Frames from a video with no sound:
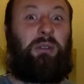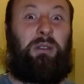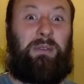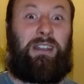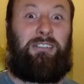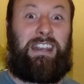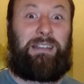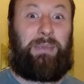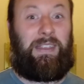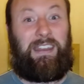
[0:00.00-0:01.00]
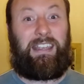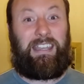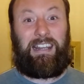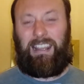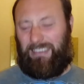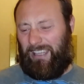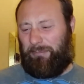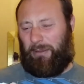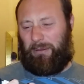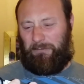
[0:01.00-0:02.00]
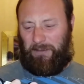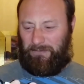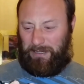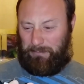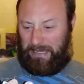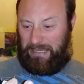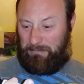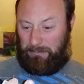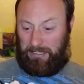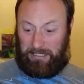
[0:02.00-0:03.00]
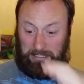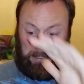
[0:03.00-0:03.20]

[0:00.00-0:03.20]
probably be able to read it better than I can. I think about a 50p maybe,